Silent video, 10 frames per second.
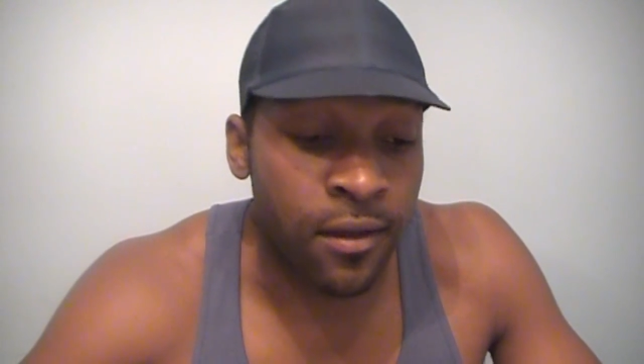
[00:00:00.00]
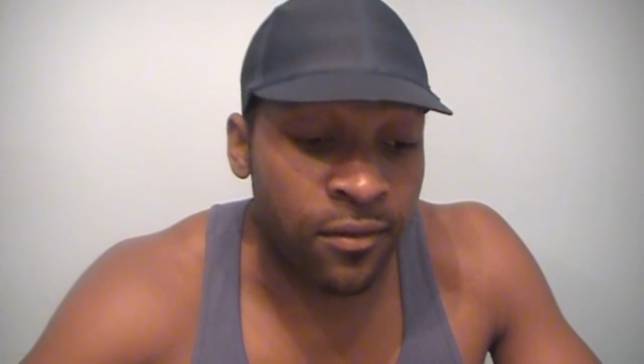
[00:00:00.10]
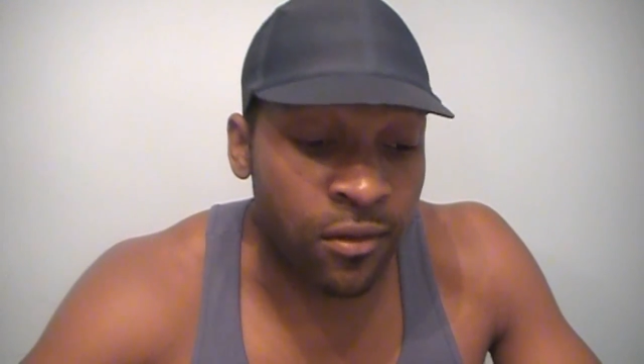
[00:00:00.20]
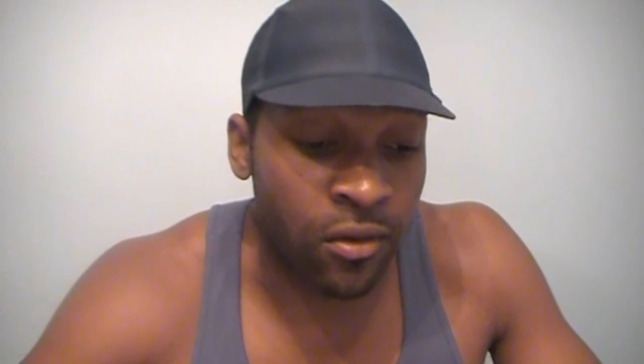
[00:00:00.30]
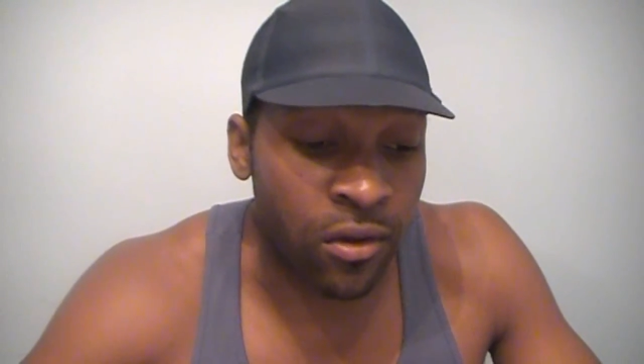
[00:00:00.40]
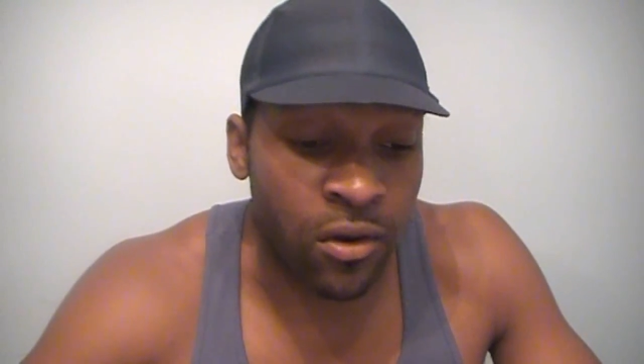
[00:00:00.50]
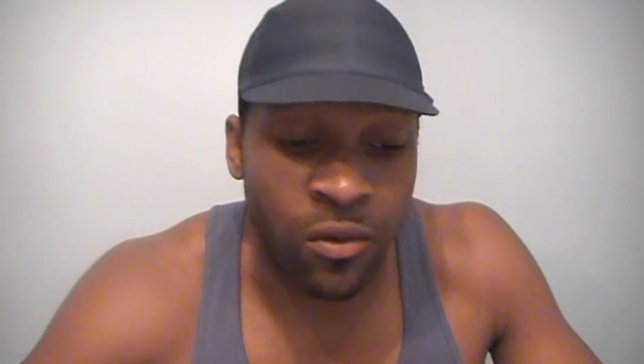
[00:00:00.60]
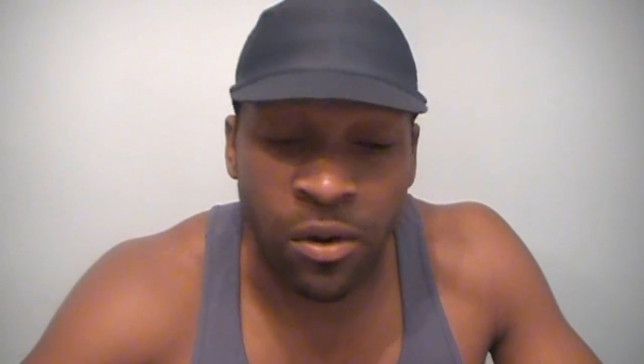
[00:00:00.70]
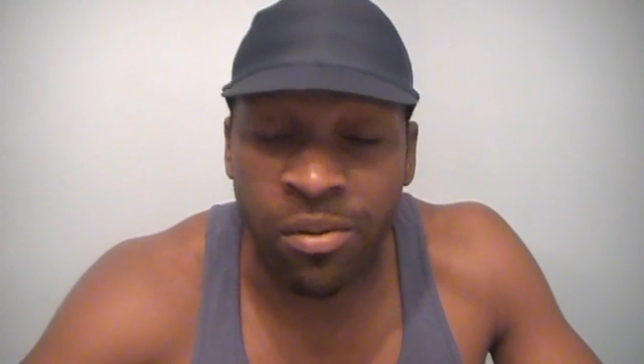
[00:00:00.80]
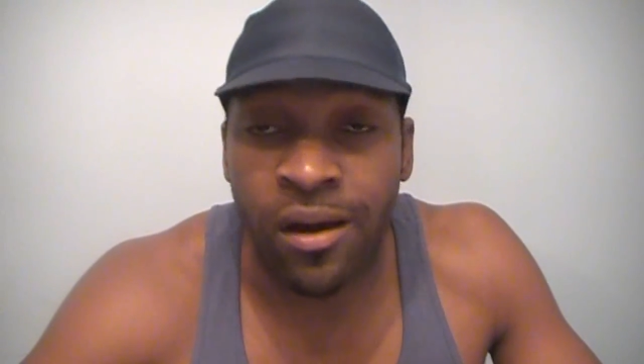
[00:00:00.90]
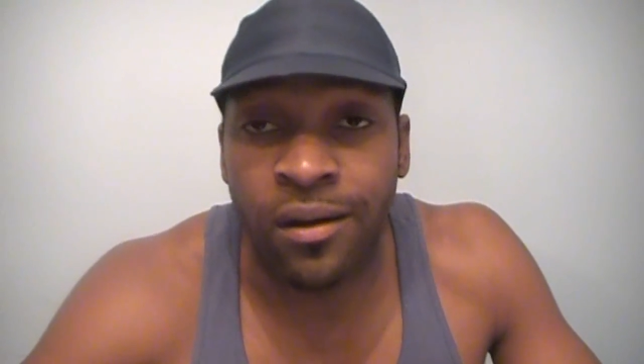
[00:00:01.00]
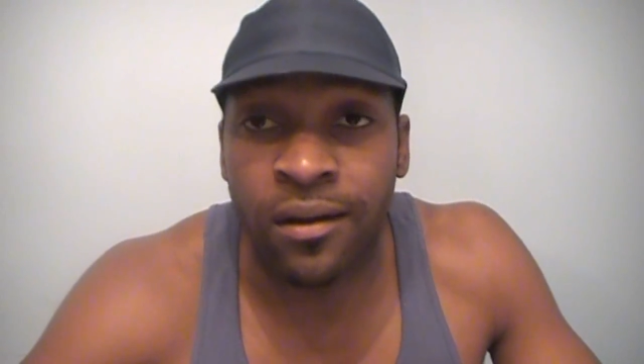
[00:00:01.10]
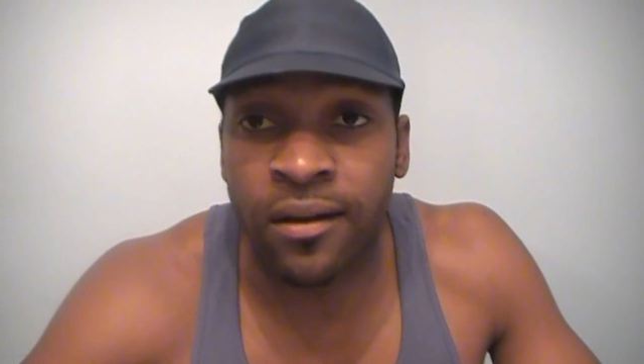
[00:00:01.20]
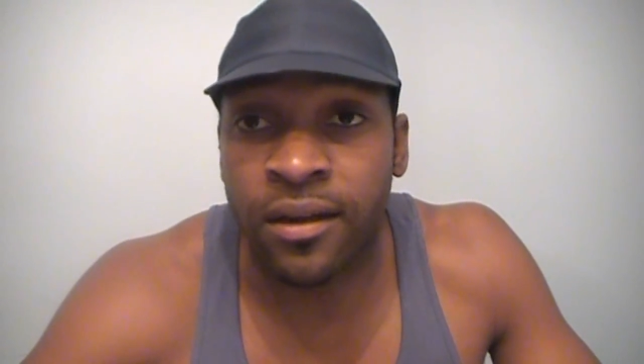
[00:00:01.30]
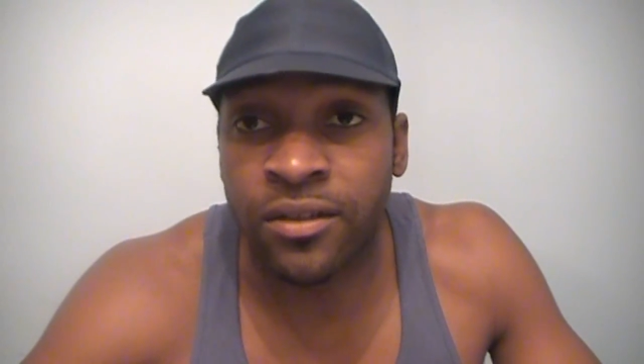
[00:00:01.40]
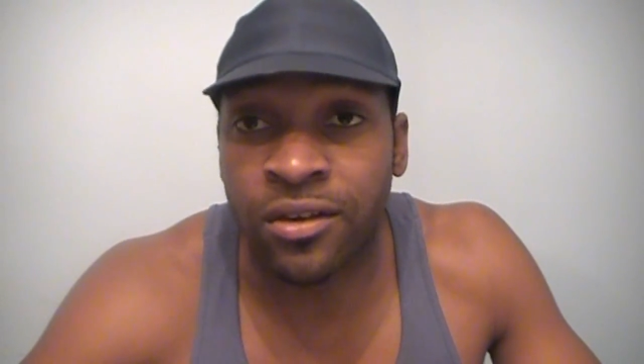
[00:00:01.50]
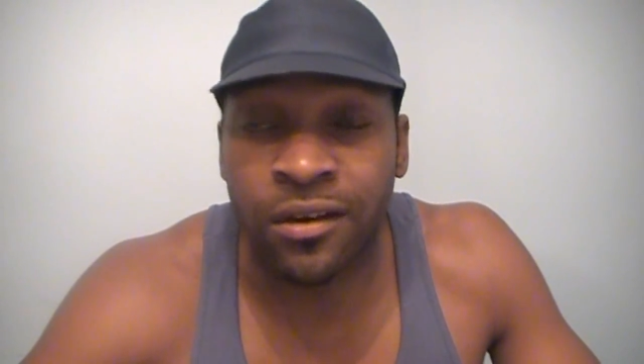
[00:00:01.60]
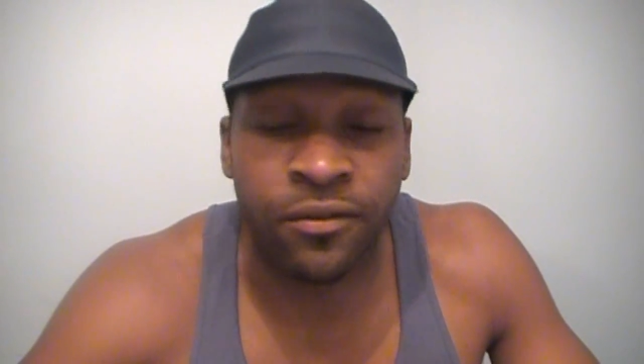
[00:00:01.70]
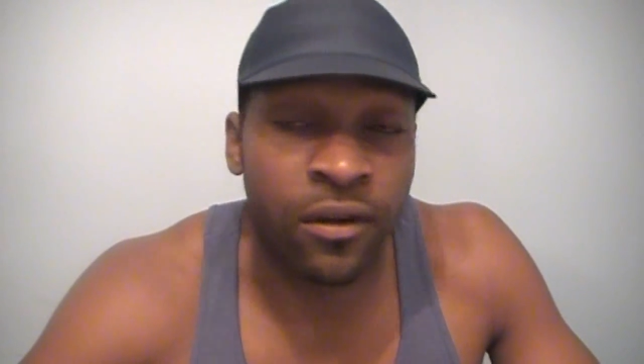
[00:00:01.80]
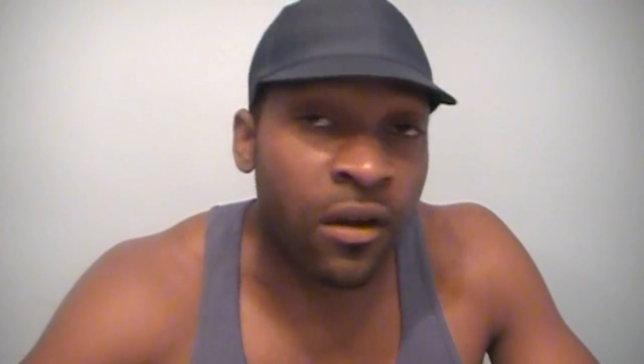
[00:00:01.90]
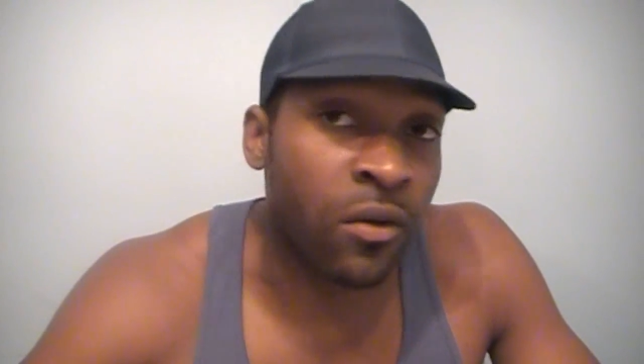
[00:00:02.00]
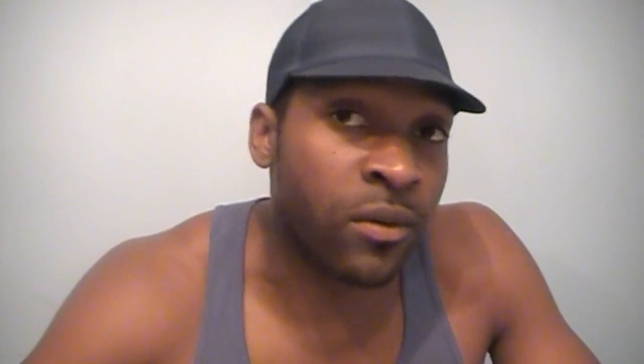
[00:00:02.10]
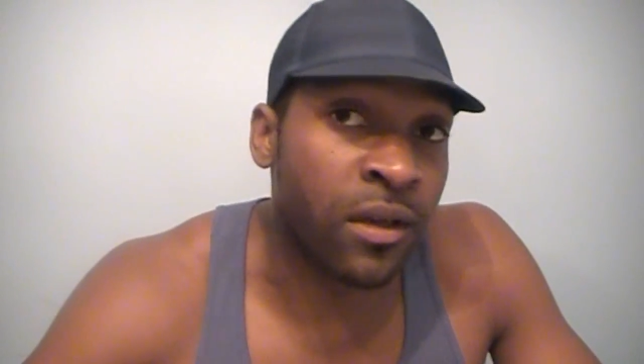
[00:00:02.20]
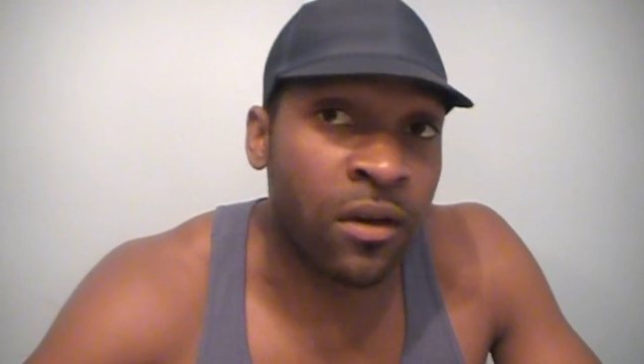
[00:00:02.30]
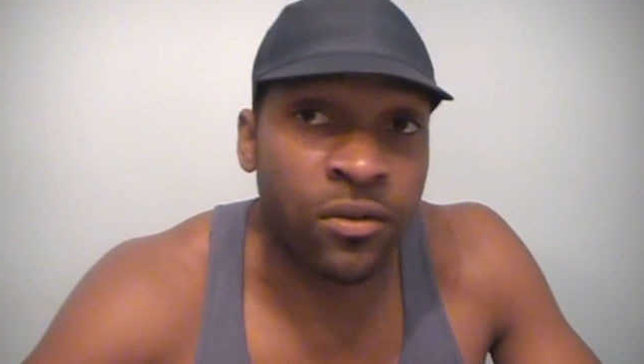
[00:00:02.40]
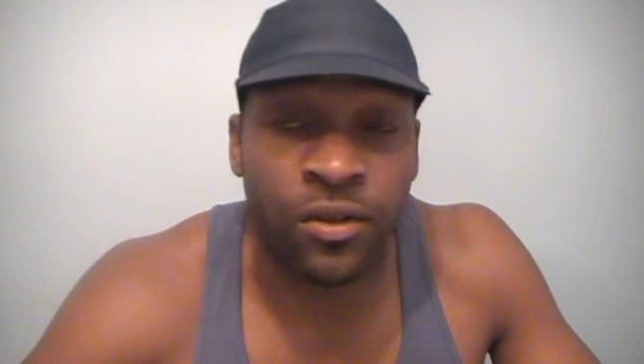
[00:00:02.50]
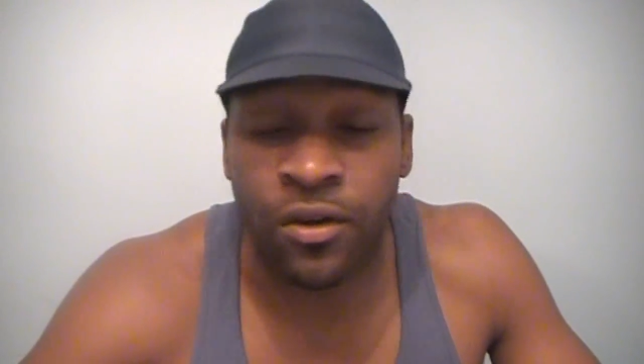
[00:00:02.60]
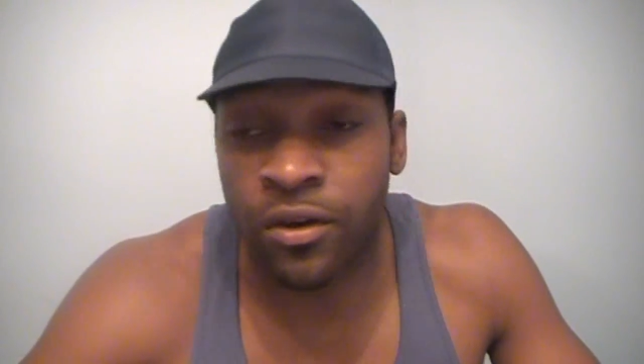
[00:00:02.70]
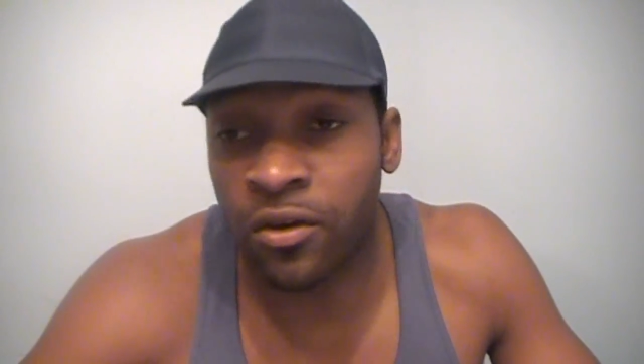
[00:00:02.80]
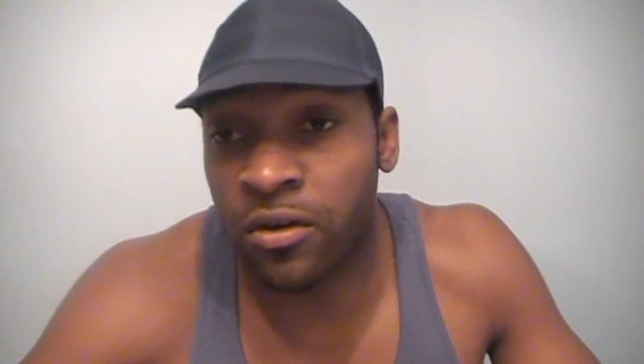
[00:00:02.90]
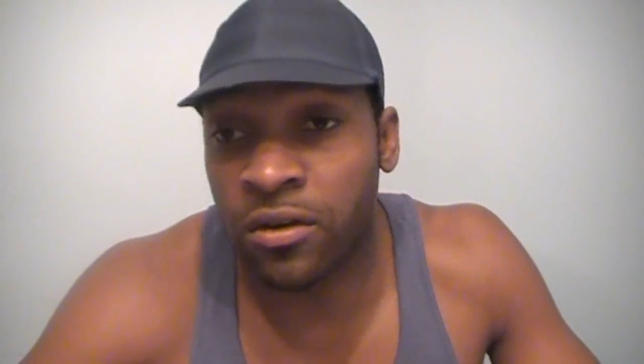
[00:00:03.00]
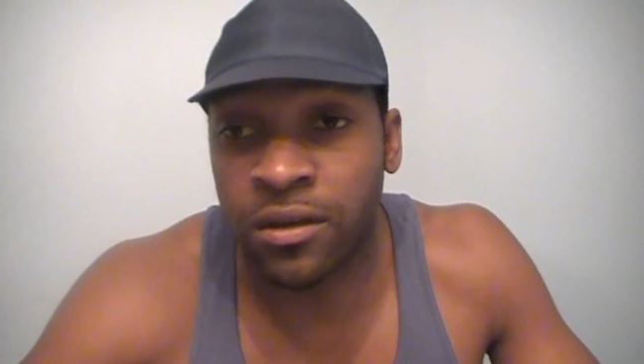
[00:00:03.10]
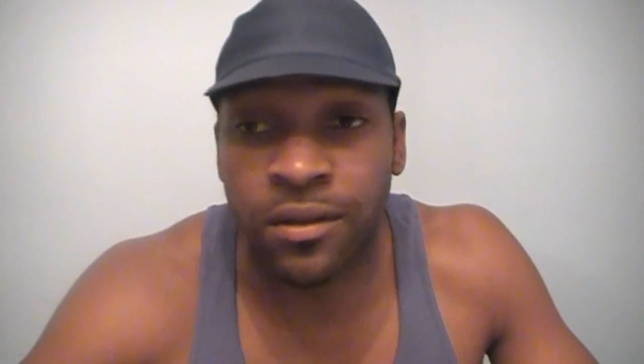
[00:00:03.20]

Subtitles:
So, we were pounding our head trying to figure out what the hell was going on,